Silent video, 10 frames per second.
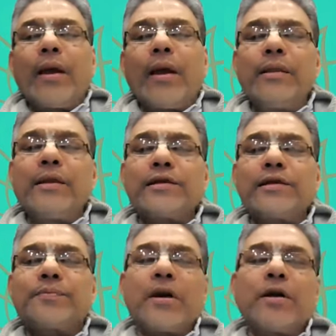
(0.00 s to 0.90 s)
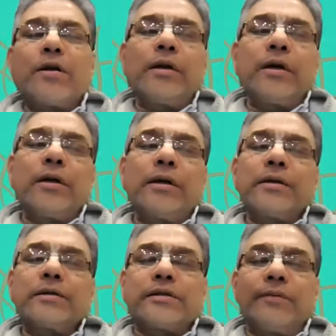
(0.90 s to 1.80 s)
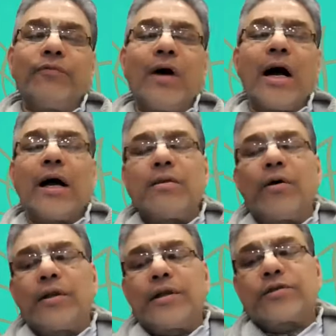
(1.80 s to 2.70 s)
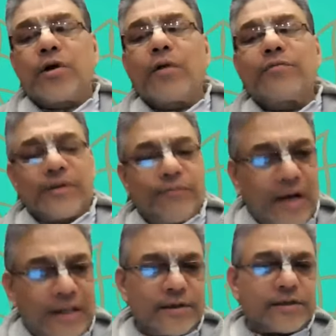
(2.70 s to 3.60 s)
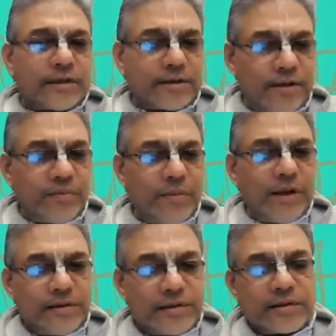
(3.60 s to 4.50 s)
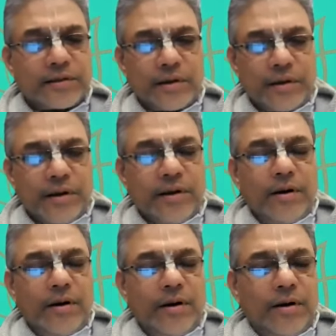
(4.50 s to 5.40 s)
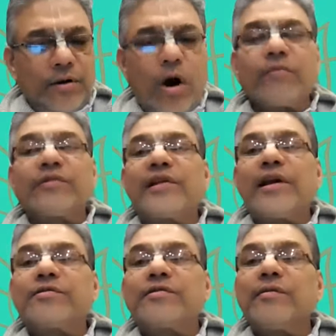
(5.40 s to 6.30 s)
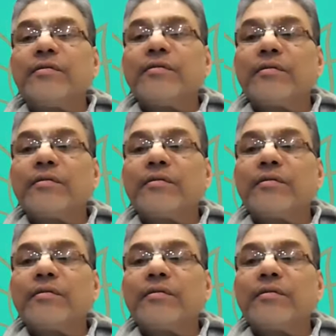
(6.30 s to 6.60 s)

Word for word: in this particular samvad or this con samvad in Sanskrit means conversation.